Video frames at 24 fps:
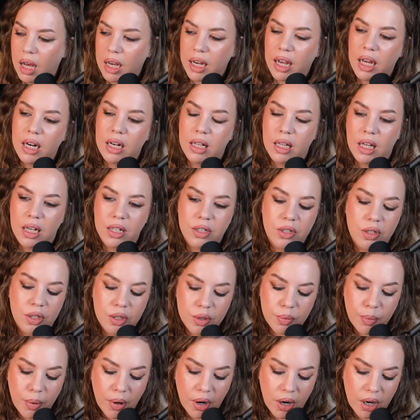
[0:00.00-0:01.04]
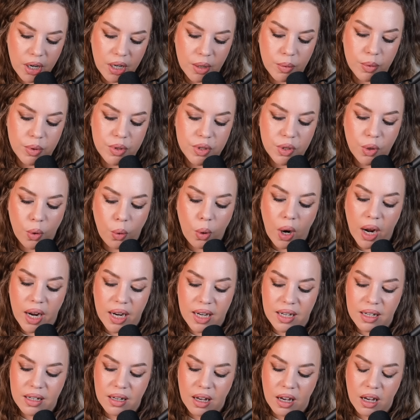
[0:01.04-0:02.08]
I kind of liked this part. It was
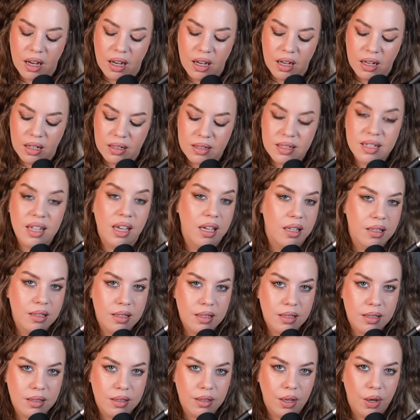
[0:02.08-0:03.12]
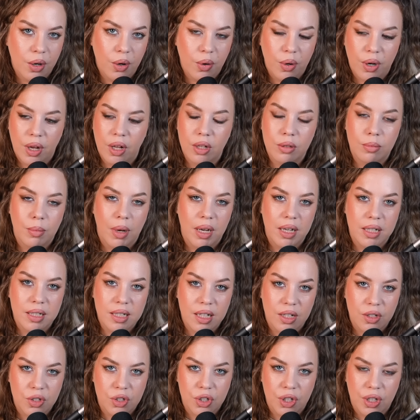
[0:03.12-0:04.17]
quite. Uh, tense. You know, it held my
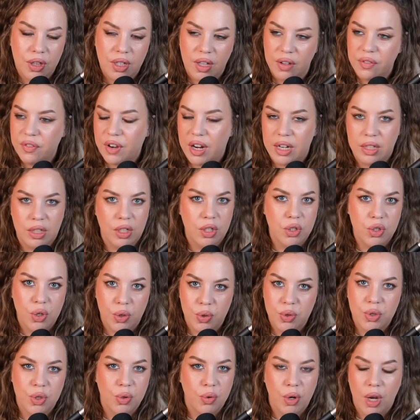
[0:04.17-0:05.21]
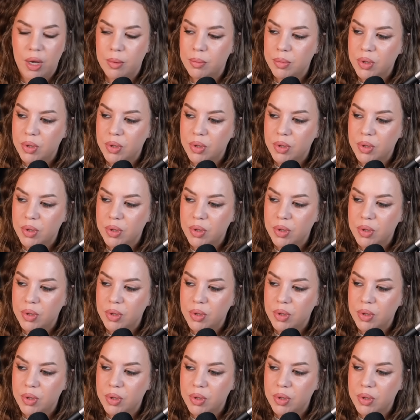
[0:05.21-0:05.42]
attention. They finally chose the right